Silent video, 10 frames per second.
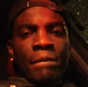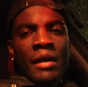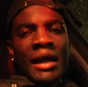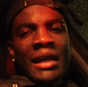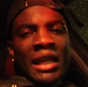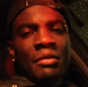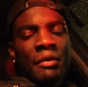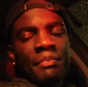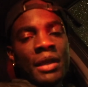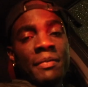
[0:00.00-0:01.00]
Alright, that
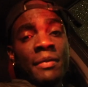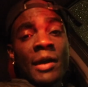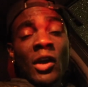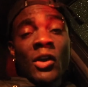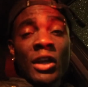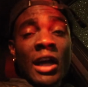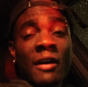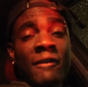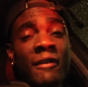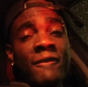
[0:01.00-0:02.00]
my people, I am run
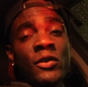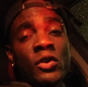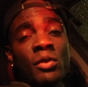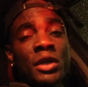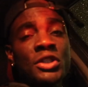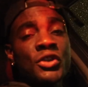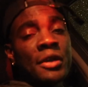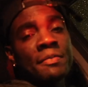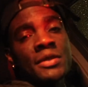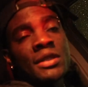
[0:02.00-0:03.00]
off a few more
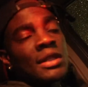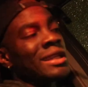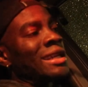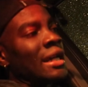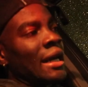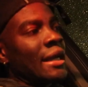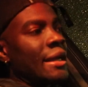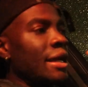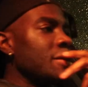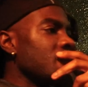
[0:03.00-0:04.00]
trips
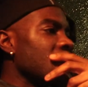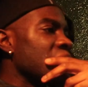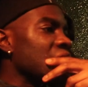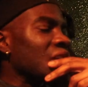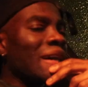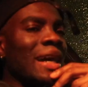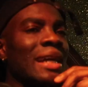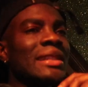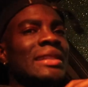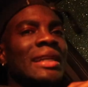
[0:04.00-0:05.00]
and then just
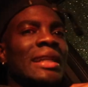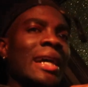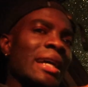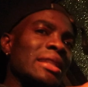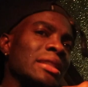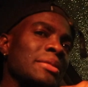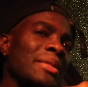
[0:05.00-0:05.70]
call it a night.